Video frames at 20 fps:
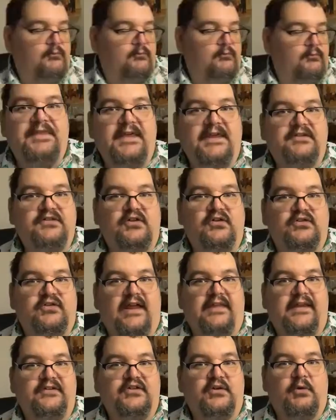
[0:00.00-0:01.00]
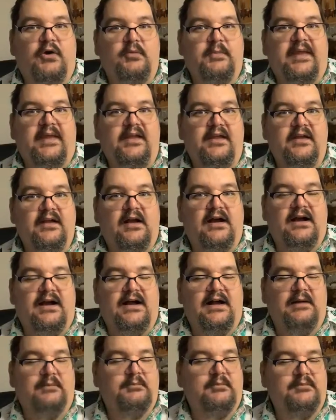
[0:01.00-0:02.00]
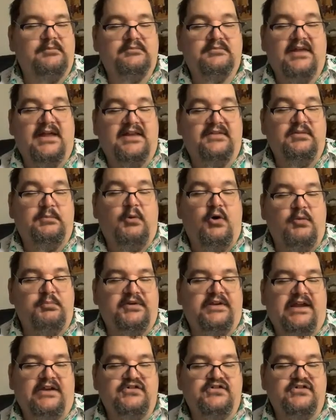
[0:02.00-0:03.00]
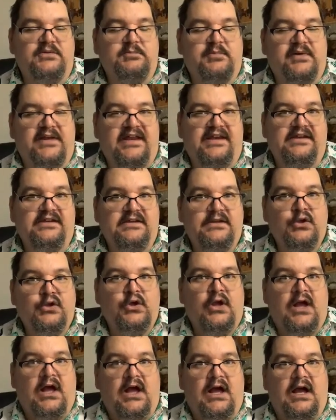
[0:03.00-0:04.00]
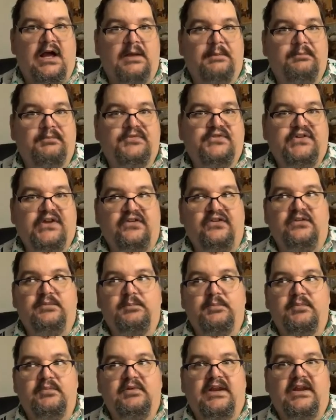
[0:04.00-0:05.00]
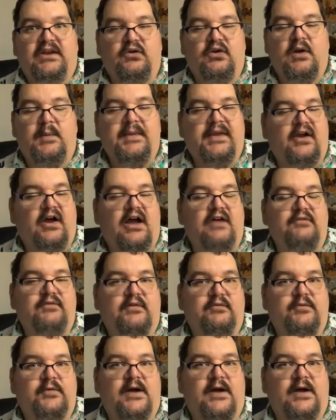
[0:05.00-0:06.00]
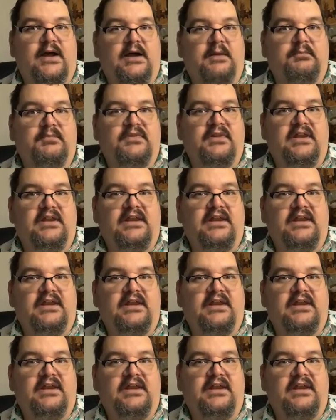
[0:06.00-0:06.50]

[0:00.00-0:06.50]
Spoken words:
think she will be. It's a bold prediction, but just coming off of her